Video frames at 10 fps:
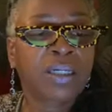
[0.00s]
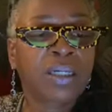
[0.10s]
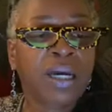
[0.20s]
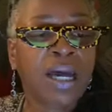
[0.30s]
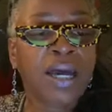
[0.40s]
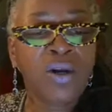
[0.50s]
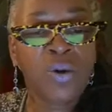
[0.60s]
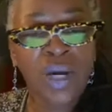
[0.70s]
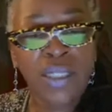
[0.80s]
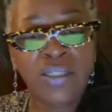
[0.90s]

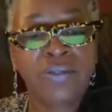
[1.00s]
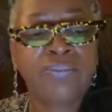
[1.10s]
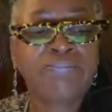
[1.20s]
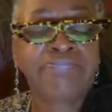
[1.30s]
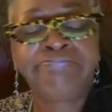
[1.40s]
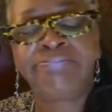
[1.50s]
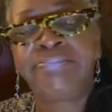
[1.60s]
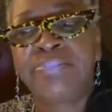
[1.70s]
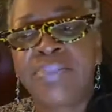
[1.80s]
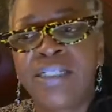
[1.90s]
iQuantum
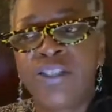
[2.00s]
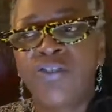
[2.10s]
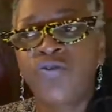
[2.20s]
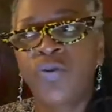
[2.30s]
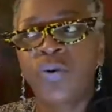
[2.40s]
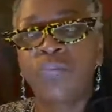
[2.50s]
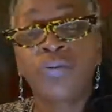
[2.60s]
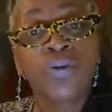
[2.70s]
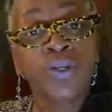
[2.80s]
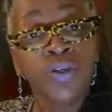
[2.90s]
is for
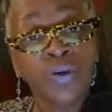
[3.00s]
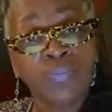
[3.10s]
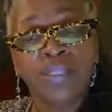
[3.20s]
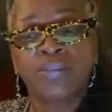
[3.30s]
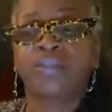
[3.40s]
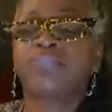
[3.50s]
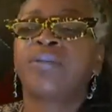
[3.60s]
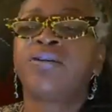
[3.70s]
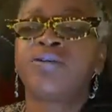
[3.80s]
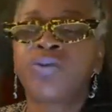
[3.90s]
procurement.
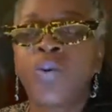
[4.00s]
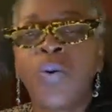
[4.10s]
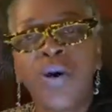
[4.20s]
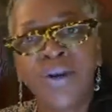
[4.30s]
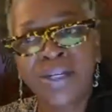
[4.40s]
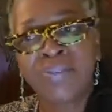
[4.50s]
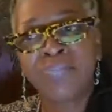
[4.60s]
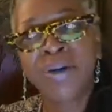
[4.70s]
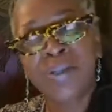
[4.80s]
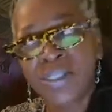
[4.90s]
I used to work in
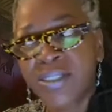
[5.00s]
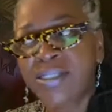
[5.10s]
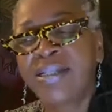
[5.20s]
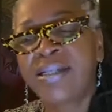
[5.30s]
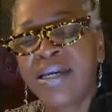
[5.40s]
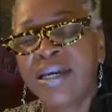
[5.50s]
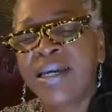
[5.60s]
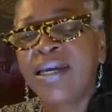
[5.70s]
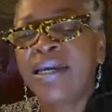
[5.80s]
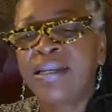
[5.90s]
purchasing,
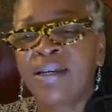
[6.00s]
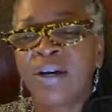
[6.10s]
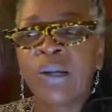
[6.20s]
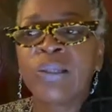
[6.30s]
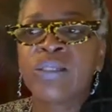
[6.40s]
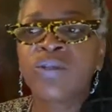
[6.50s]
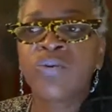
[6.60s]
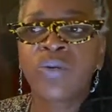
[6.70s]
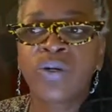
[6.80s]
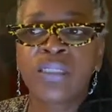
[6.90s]
and I also
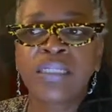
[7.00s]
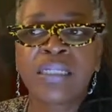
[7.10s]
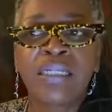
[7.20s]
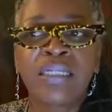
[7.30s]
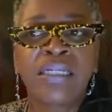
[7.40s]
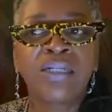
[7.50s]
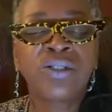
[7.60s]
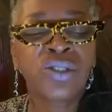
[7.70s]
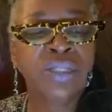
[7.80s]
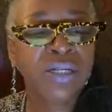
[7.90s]
worked in an
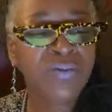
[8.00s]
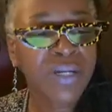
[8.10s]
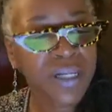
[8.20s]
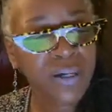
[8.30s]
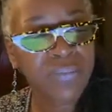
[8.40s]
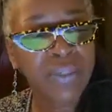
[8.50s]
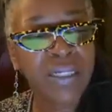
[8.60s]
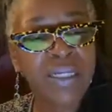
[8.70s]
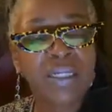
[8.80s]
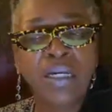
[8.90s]
engineering
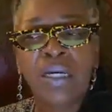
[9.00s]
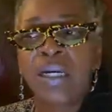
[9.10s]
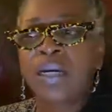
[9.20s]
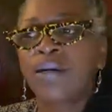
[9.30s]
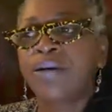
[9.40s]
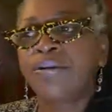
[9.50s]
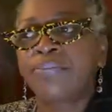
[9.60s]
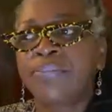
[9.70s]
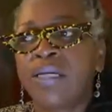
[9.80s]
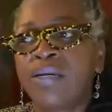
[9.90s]
company,
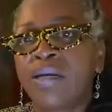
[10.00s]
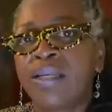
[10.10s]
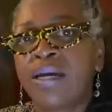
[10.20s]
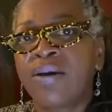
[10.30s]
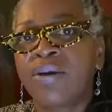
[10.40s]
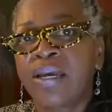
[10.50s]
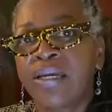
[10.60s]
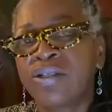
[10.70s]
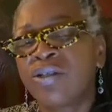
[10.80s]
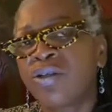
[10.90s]
and I
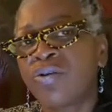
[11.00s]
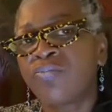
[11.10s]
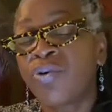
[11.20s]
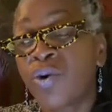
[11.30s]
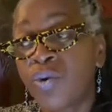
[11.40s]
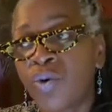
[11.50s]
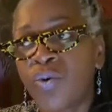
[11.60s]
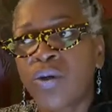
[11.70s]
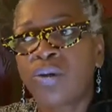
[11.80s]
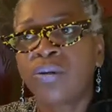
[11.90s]
had to learn
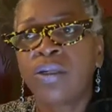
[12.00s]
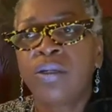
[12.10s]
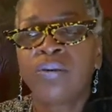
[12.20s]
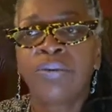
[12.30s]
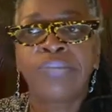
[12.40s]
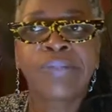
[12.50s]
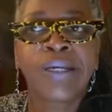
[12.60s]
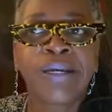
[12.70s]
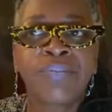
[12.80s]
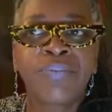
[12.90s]
Procore.
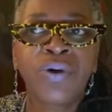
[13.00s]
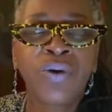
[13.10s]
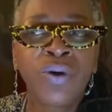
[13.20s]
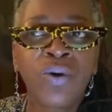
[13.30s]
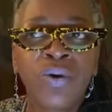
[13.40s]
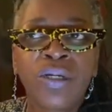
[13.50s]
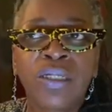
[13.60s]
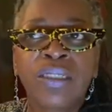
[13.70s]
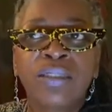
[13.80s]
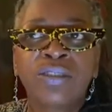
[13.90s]
And Procore
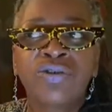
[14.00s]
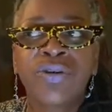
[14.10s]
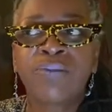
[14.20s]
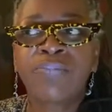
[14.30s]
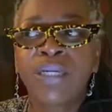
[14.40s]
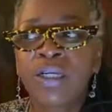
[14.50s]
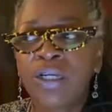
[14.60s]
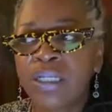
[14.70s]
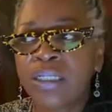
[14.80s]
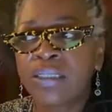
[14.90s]
is great
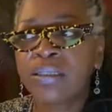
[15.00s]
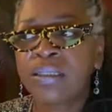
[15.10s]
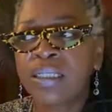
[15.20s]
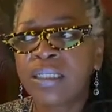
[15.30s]
because it